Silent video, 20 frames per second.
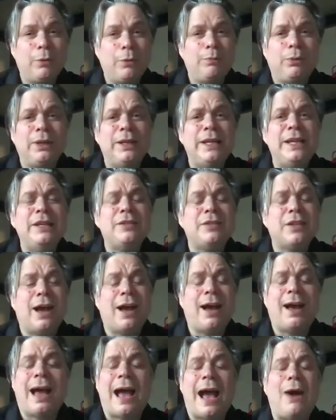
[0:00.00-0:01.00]
Please,
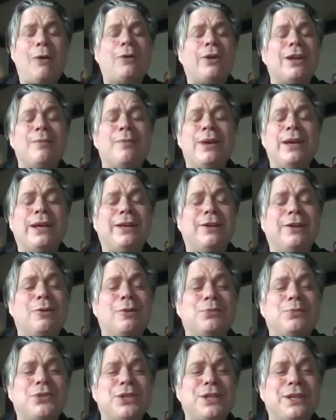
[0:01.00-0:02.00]
how can I make it up
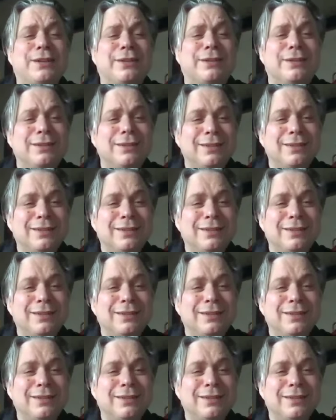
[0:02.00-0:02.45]
to you?